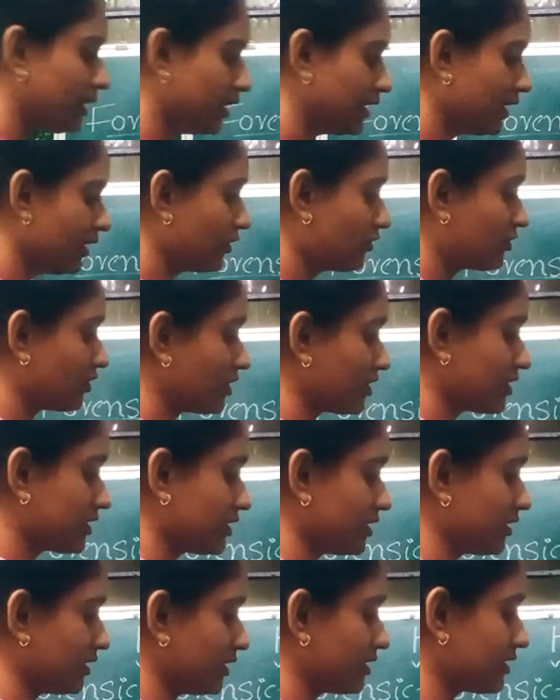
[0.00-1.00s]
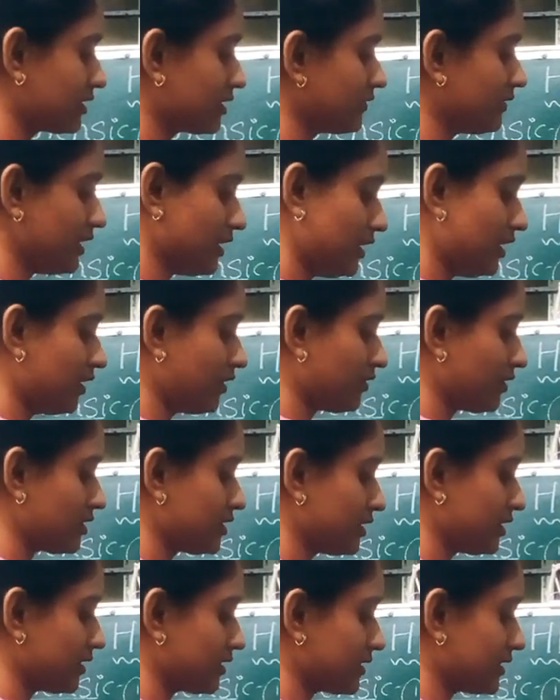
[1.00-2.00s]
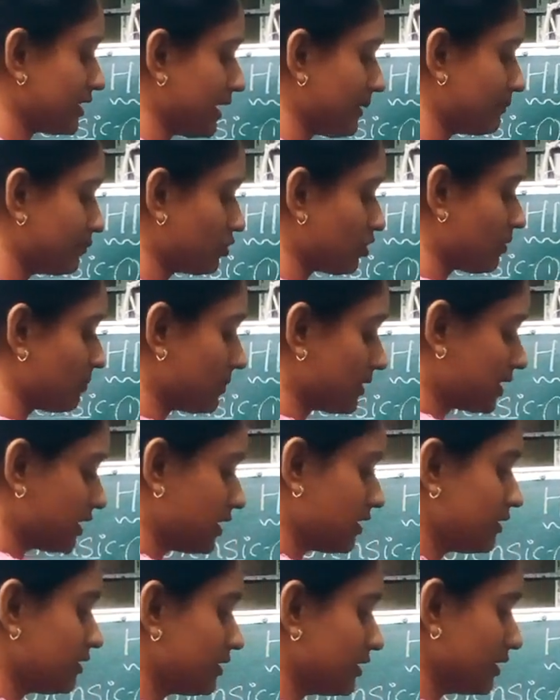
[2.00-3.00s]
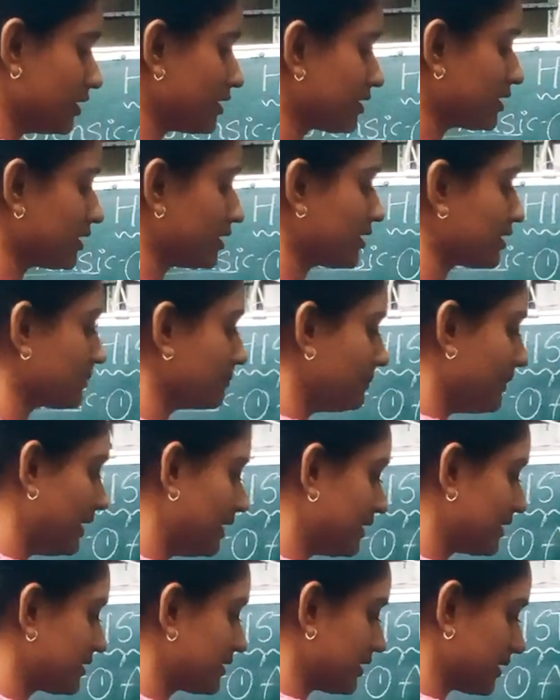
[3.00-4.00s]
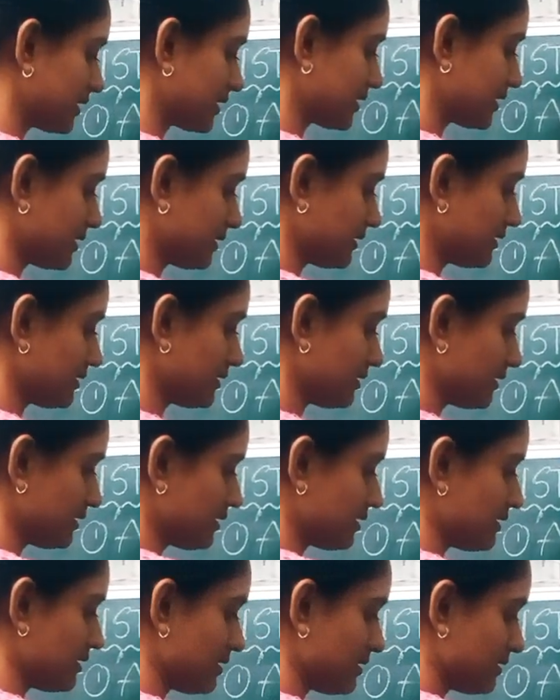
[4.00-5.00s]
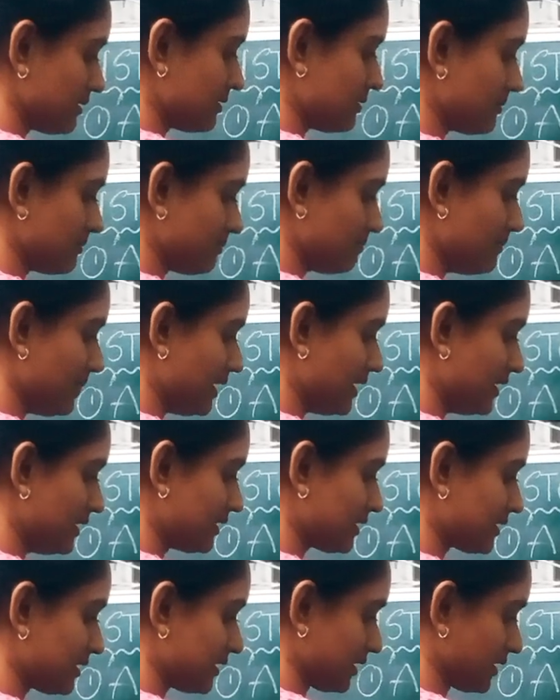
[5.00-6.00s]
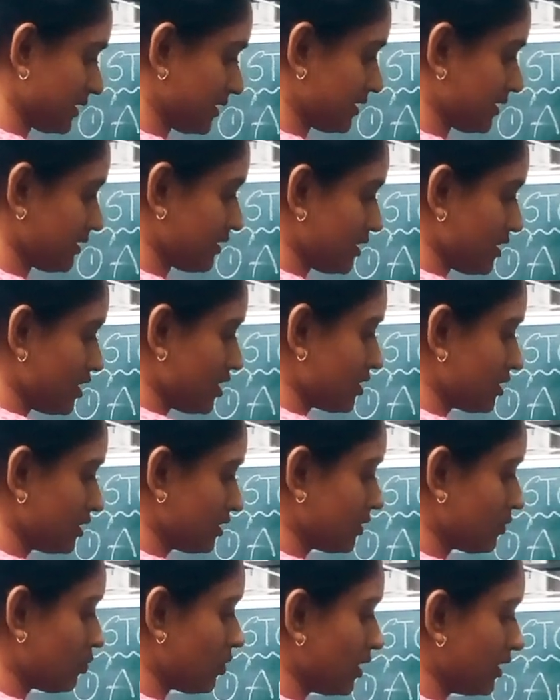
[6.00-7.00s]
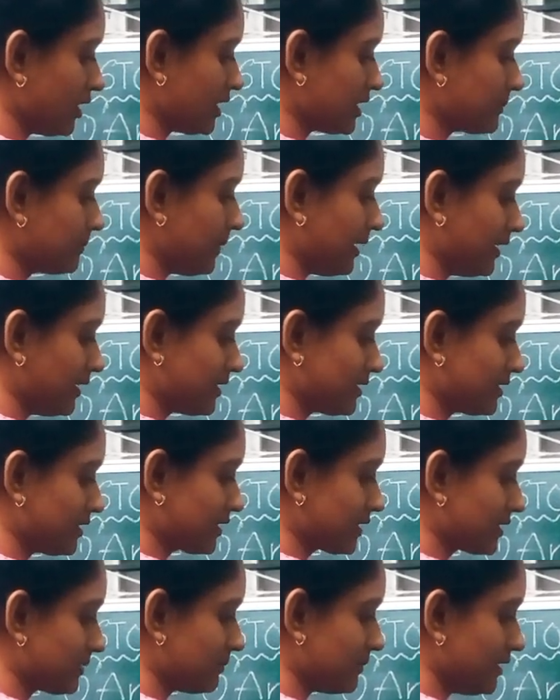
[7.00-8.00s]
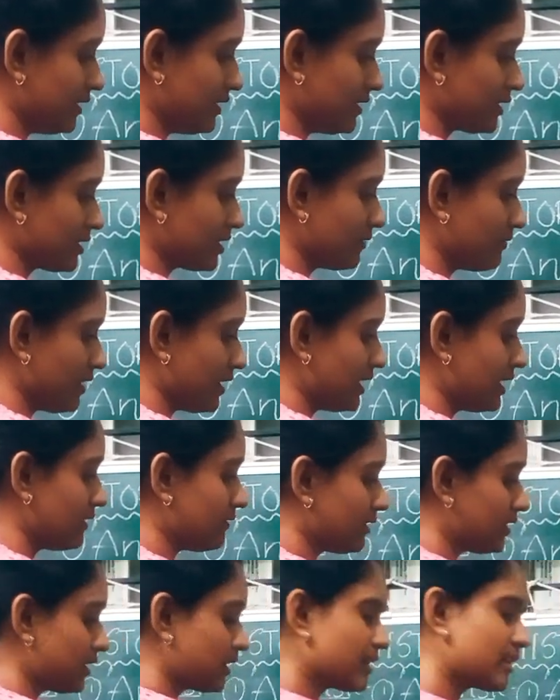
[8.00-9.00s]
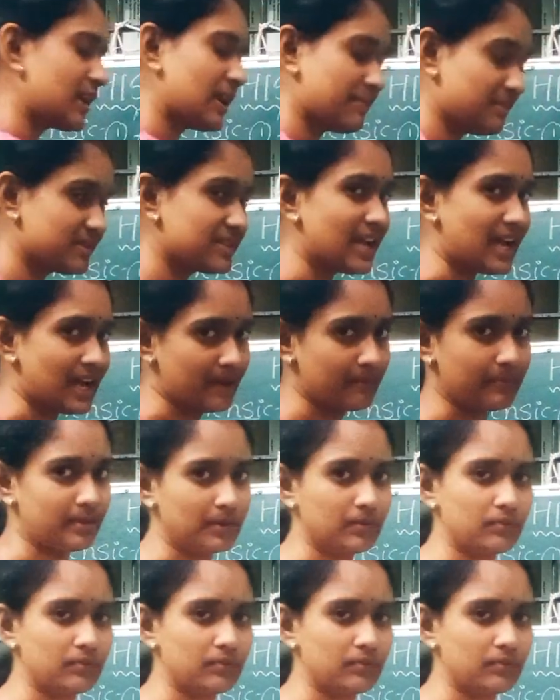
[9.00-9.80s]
interesting. This is a very interesting subtopic in this, that is ballistics. Ballistics. So what is ballistics means? Whenever a crime is happened,